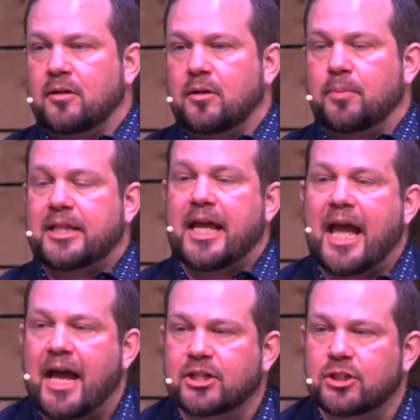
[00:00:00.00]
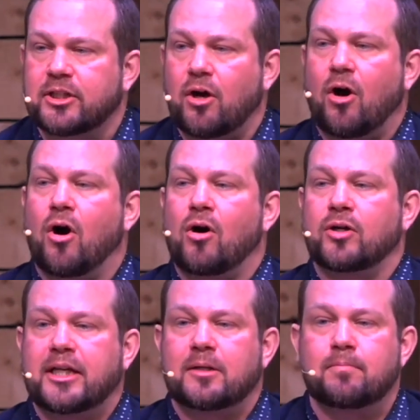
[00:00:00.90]
but they actually all
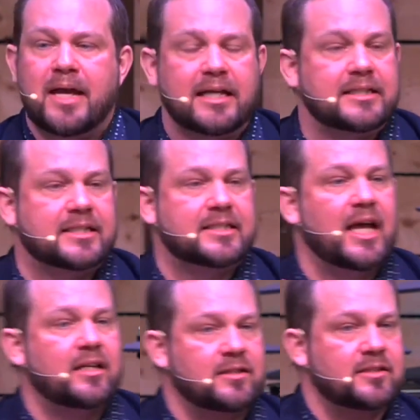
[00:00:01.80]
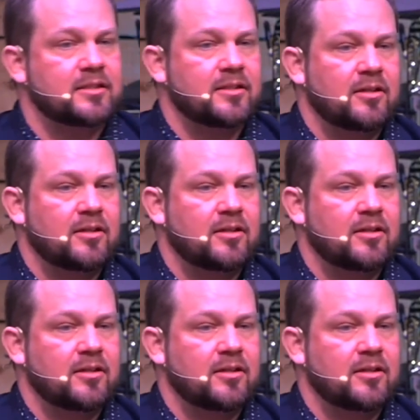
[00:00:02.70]
get made sense